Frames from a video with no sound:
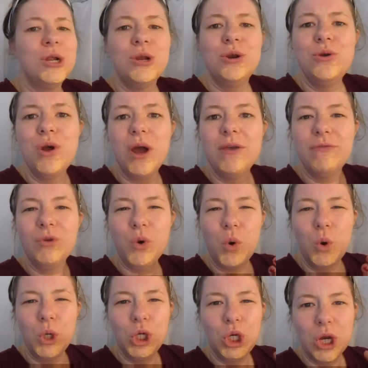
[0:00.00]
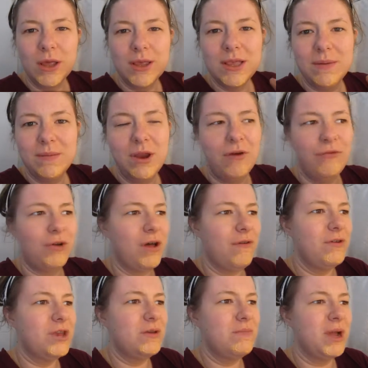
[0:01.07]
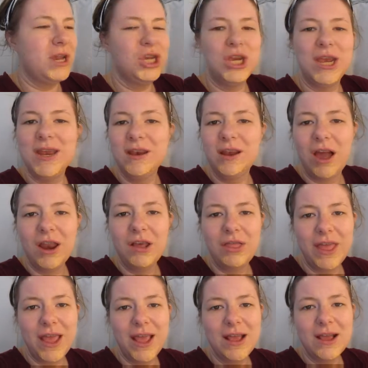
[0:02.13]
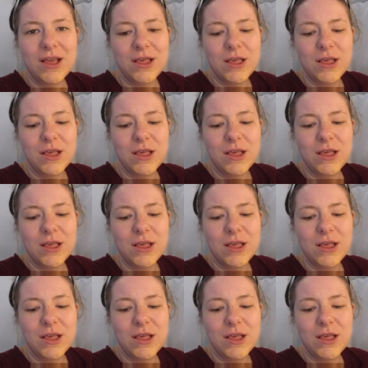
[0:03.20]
not even just enough covered my chin kind of thing.